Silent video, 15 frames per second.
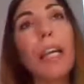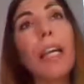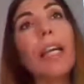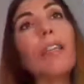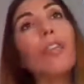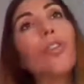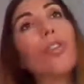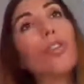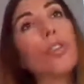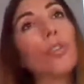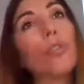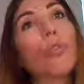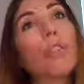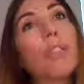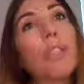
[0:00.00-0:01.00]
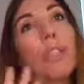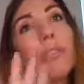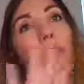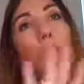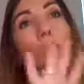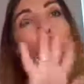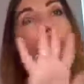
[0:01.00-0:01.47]
and to show the
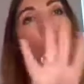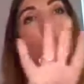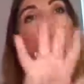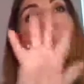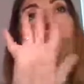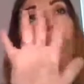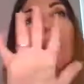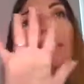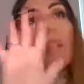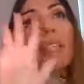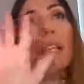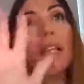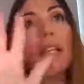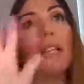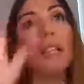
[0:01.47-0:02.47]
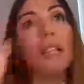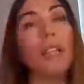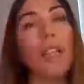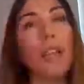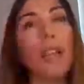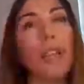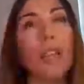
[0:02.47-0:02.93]
difference between one, the other, and
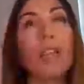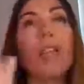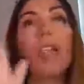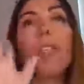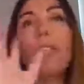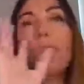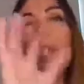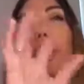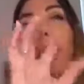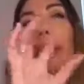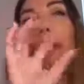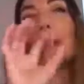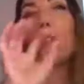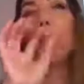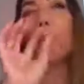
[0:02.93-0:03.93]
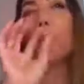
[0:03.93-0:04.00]
the other, so the client